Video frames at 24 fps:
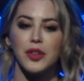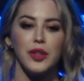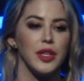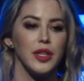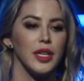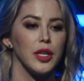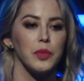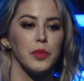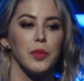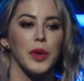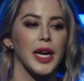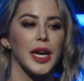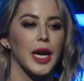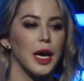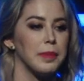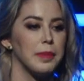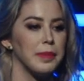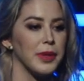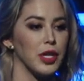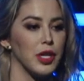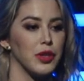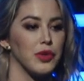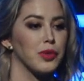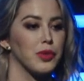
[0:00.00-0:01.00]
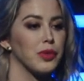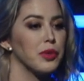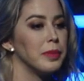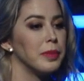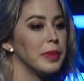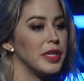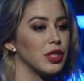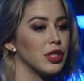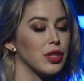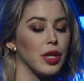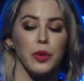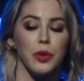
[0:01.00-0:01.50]
You didn't wake up in the
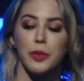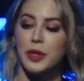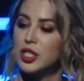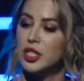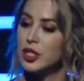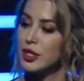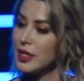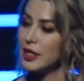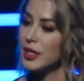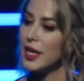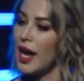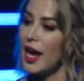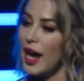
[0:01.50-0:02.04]
Truman Show, which is an